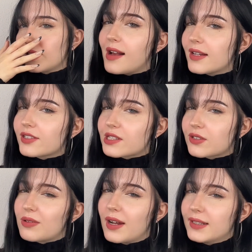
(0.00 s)
I just
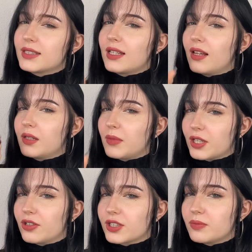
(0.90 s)
tried styling my
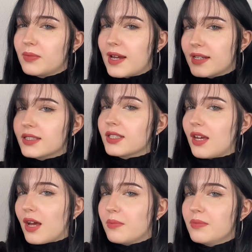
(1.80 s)
curtain bangs
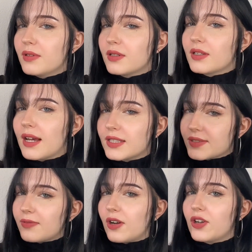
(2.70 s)
up as
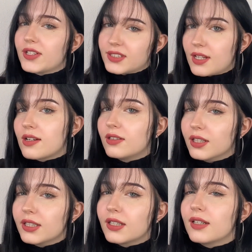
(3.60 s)
far as I
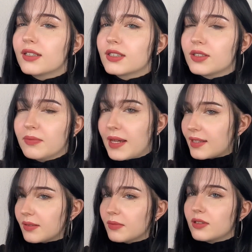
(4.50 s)
could to make
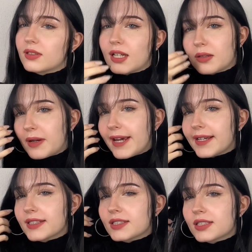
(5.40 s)
them look like
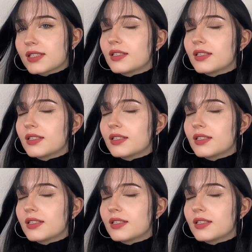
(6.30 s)
bangs.